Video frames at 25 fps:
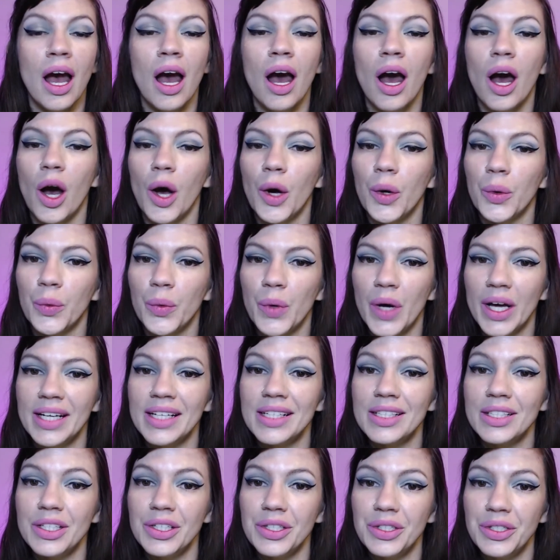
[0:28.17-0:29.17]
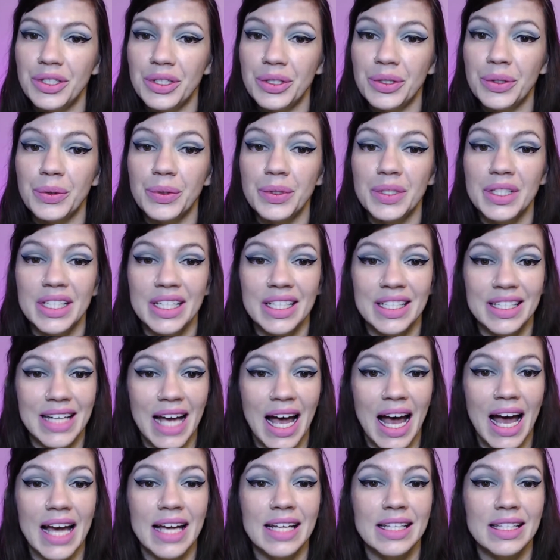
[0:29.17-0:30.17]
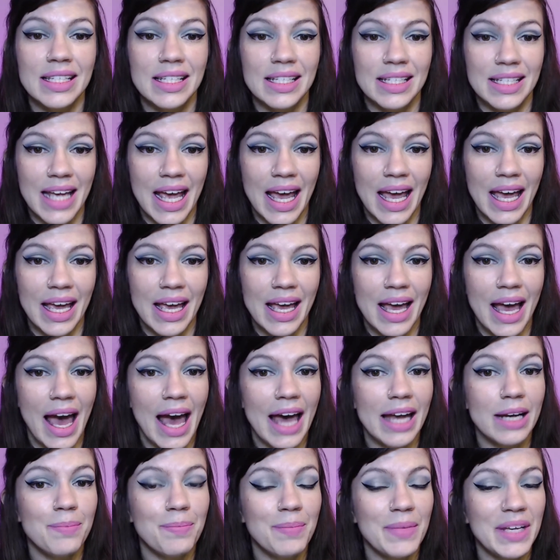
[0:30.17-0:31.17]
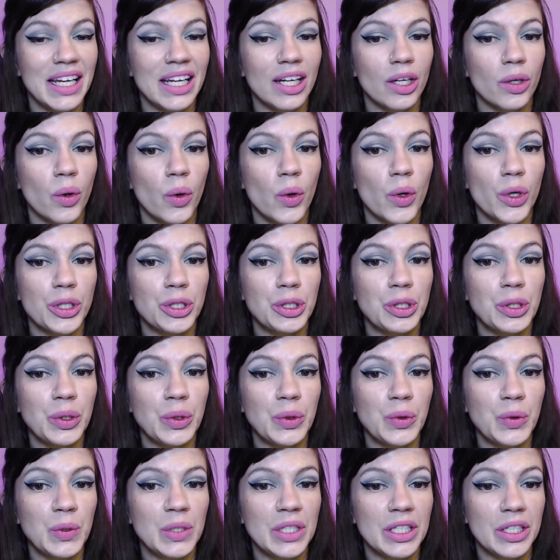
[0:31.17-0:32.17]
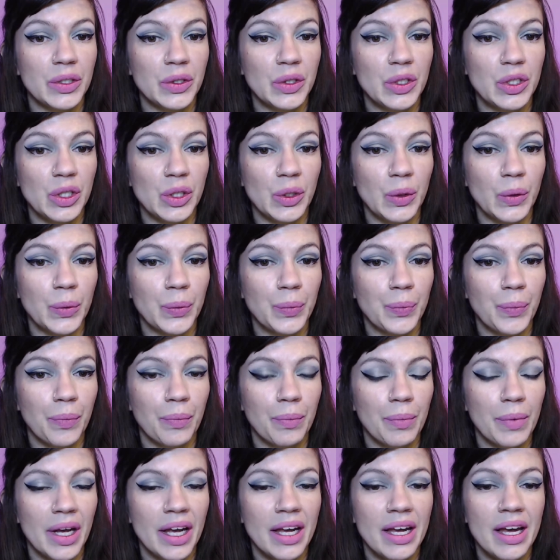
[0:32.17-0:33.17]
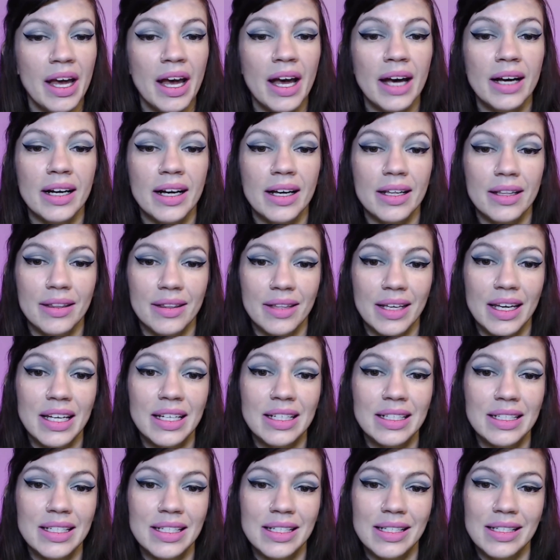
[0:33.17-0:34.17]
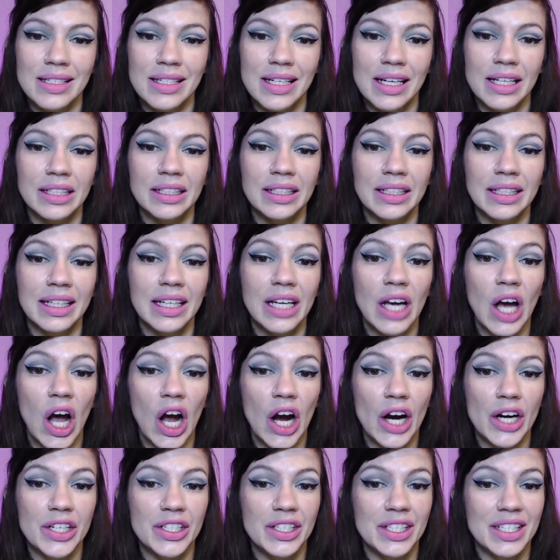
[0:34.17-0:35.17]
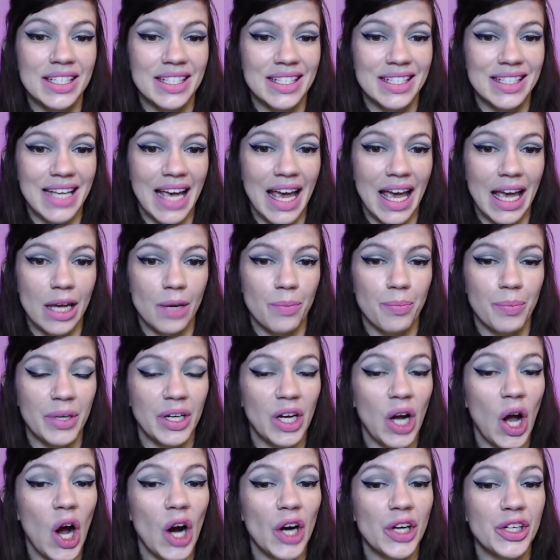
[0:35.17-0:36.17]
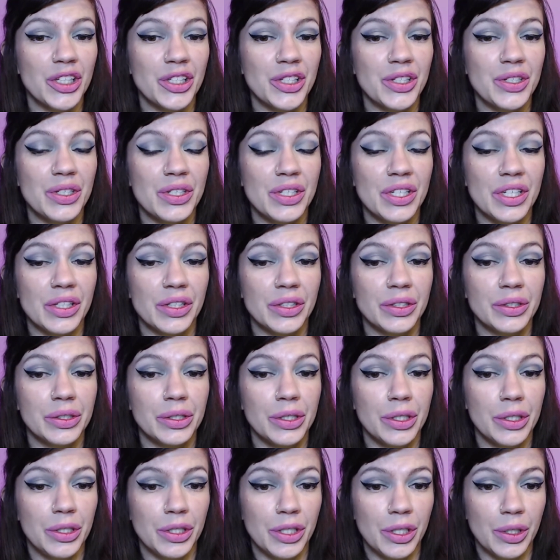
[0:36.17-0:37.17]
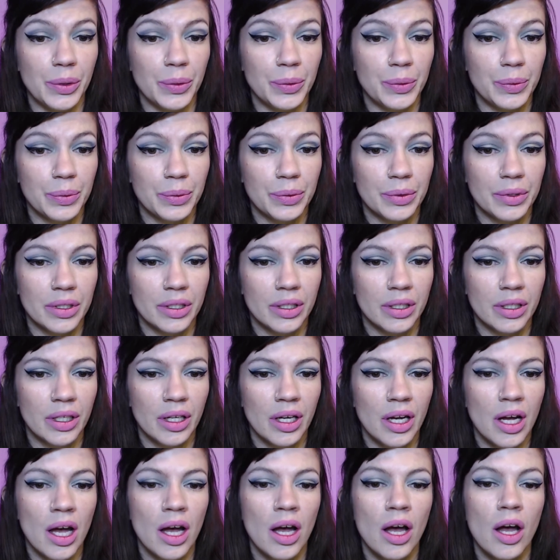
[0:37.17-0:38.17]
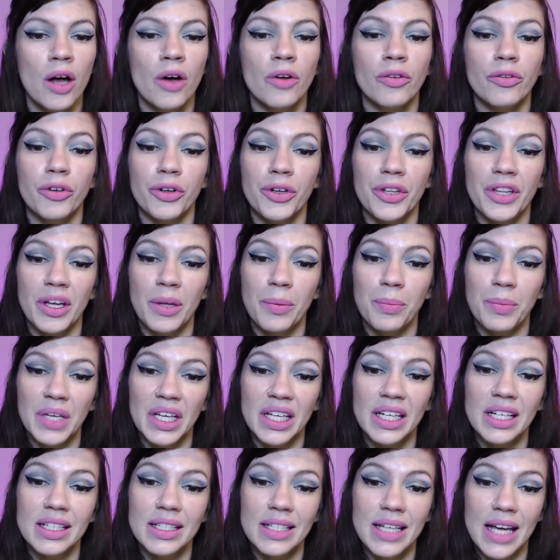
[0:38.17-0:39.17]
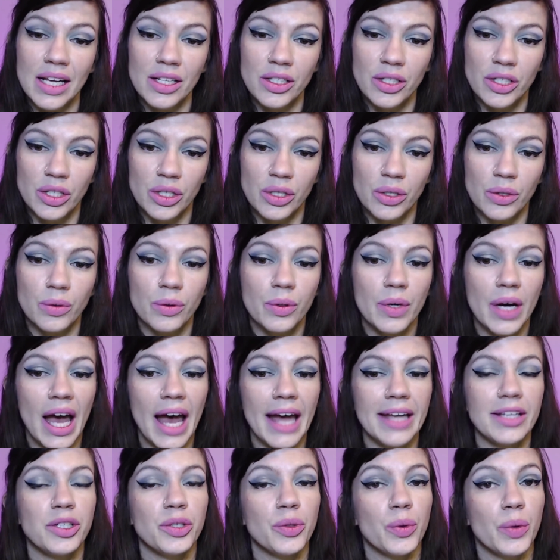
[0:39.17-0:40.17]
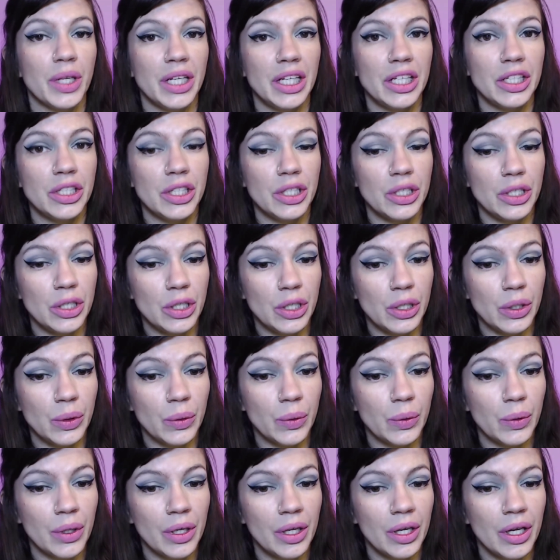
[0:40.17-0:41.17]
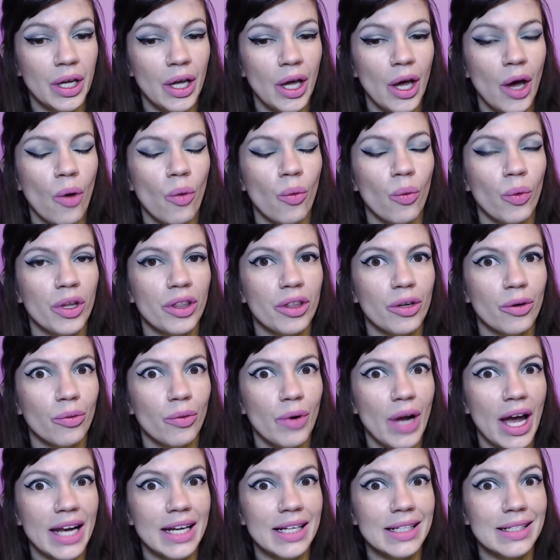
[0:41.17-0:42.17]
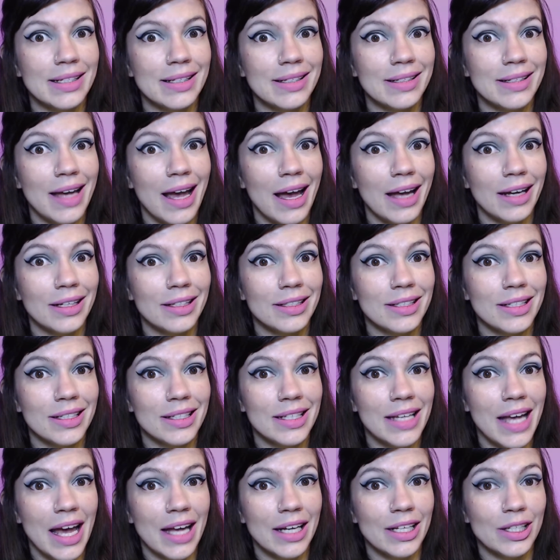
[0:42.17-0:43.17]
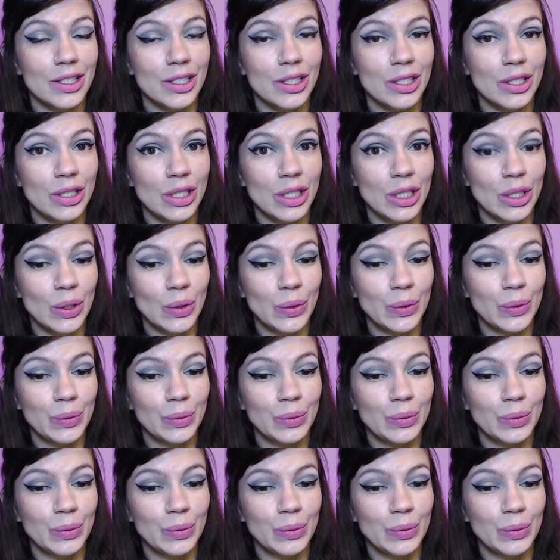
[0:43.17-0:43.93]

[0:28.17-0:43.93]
Oh, what a to-do to die today, at a minute or two till 2. A thing distinctly hard to say, but harder still to do. For they'll beat a tattoo at 20 to 2, with a rat-a-tat-tat-tat-tat-tat-2.